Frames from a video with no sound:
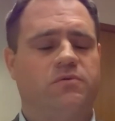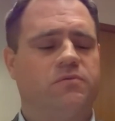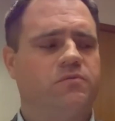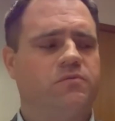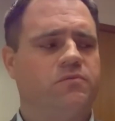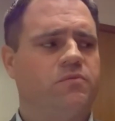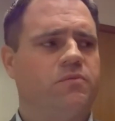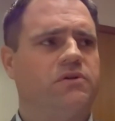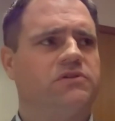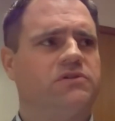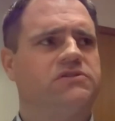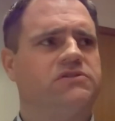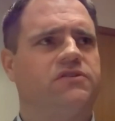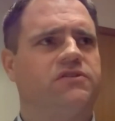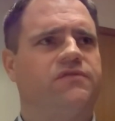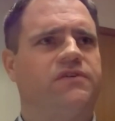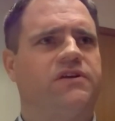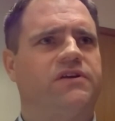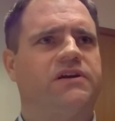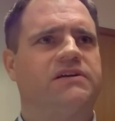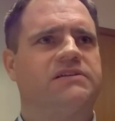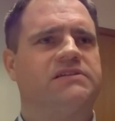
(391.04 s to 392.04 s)
multitude of
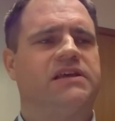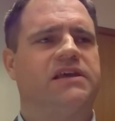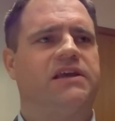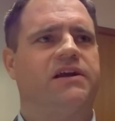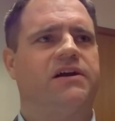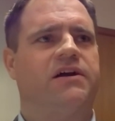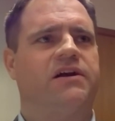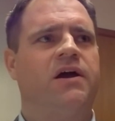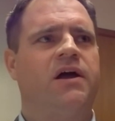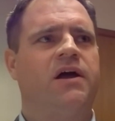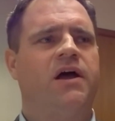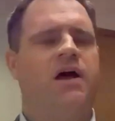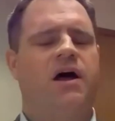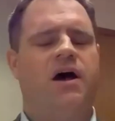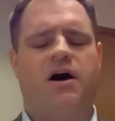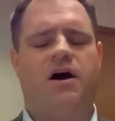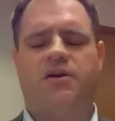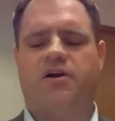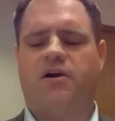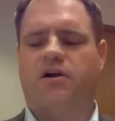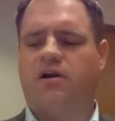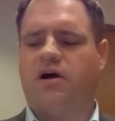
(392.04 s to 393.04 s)
years here
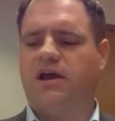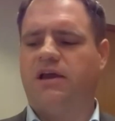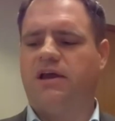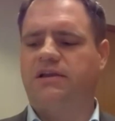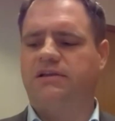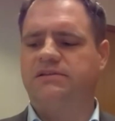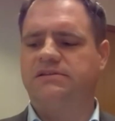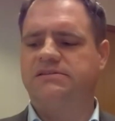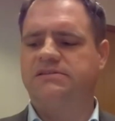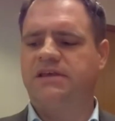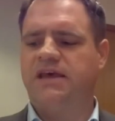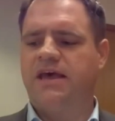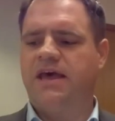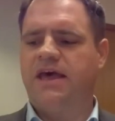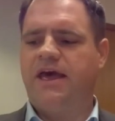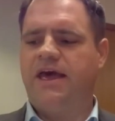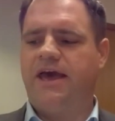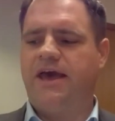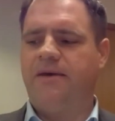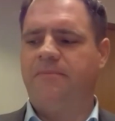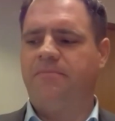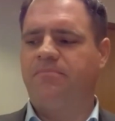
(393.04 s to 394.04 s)
on our islands.
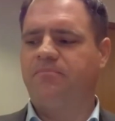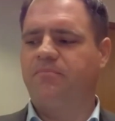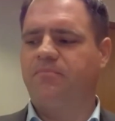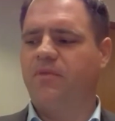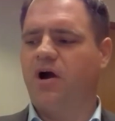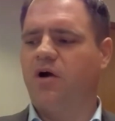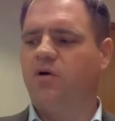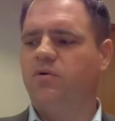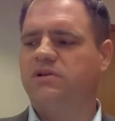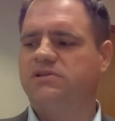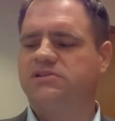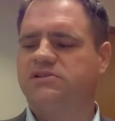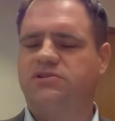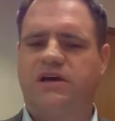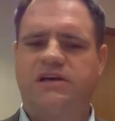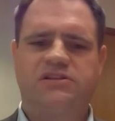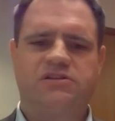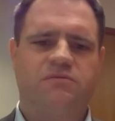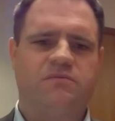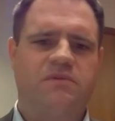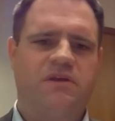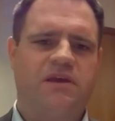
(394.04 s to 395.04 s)
I will
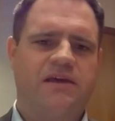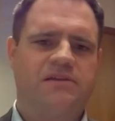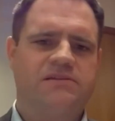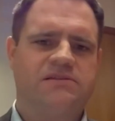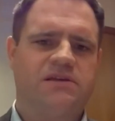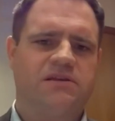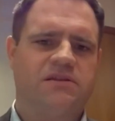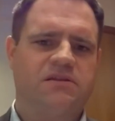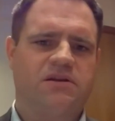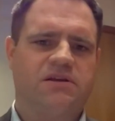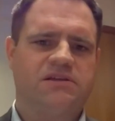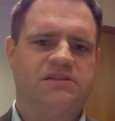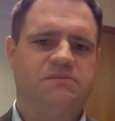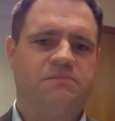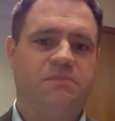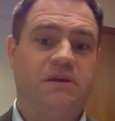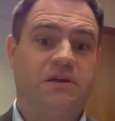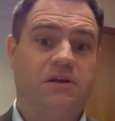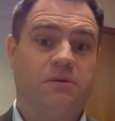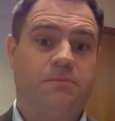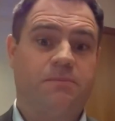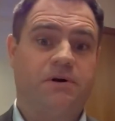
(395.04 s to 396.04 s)
stress from the outset that I
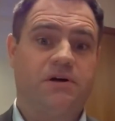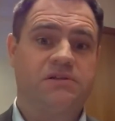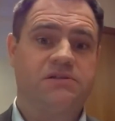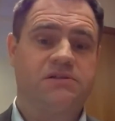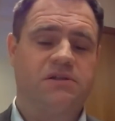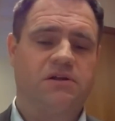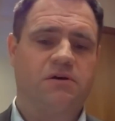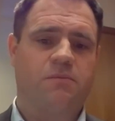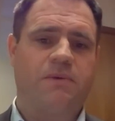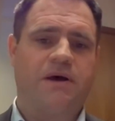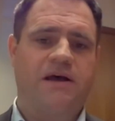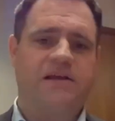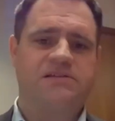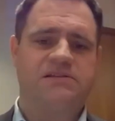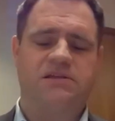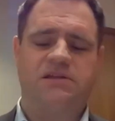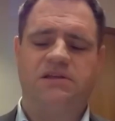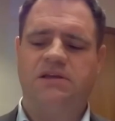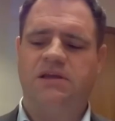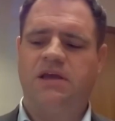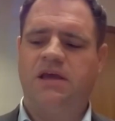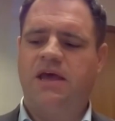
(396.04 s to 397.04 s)
speak in a personal
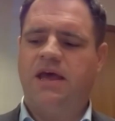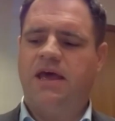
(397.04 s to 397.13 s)
capacity.